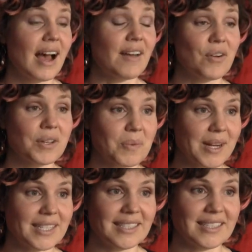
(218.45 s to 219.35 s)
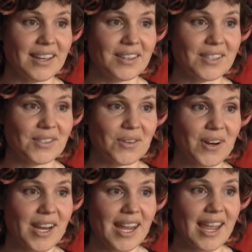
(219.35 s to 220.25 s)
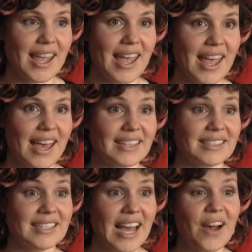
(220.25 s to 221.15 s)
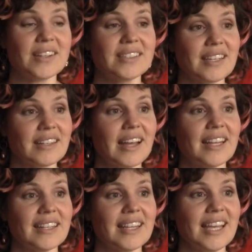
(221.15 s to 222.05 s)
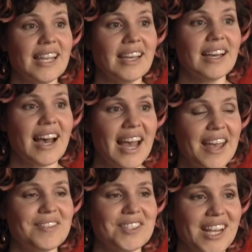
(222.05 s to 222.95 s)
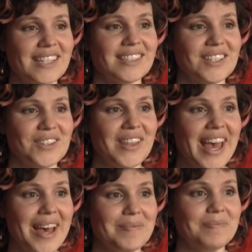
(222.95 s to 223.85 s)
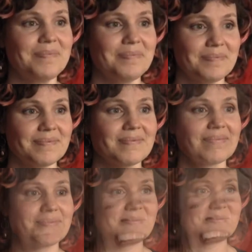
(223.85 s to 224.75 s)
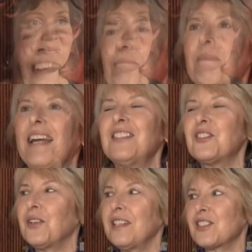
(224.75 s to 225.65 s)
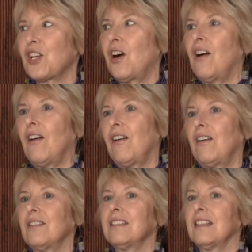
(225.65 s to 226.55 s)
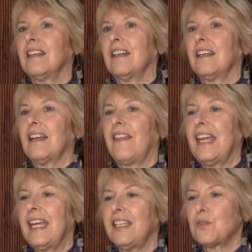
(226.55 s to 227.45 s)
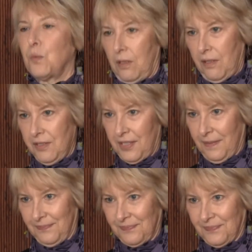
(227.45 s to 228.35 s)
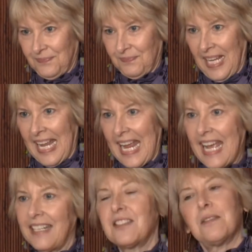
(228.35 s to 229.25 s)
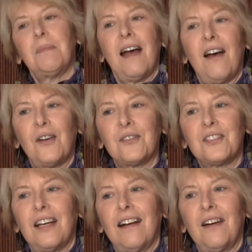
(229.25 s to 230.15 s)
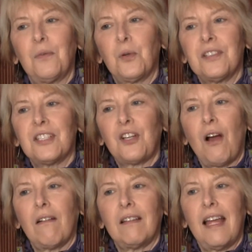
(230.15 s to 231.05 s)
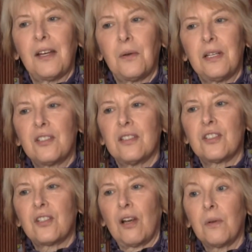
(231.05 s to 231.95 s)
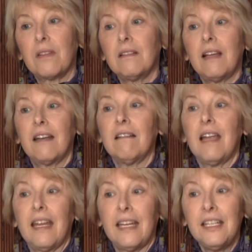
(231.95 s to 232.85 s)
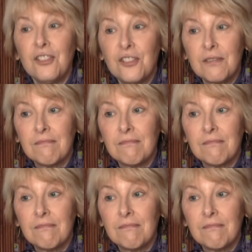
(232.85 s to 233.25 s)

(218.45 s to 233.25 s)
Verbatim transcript: I've always wanted to tell this story, and now at Single Handedly, I have the chance to do that. My story is called The H Words and it's about uh, words in our language that start with the letter H,